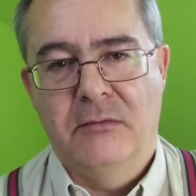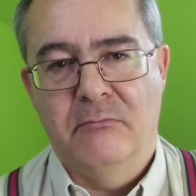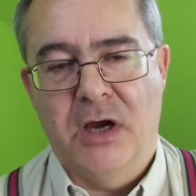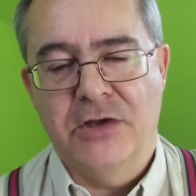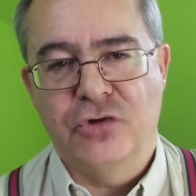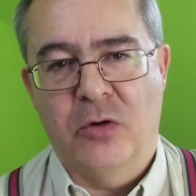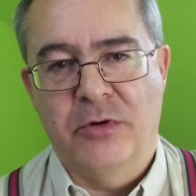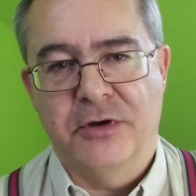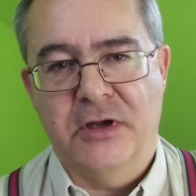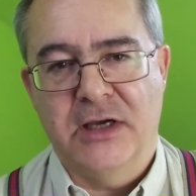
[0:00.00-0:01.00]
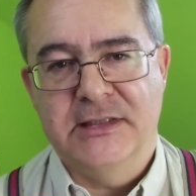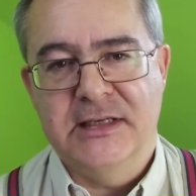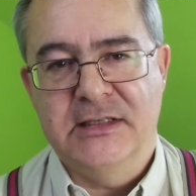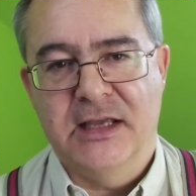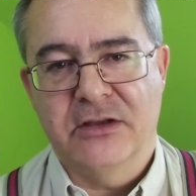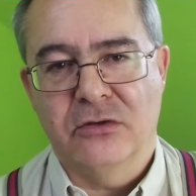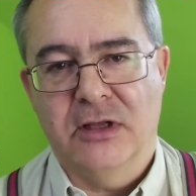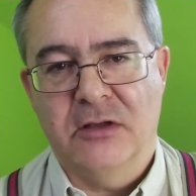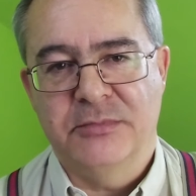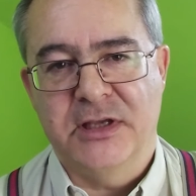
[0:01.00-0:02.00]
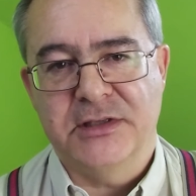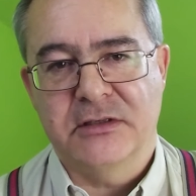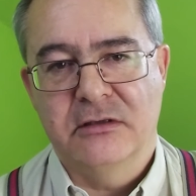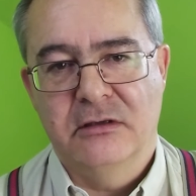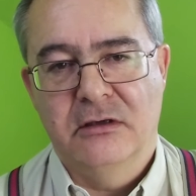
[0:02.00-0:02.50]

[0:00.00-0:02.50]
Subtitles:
My job on an IT technical help desk,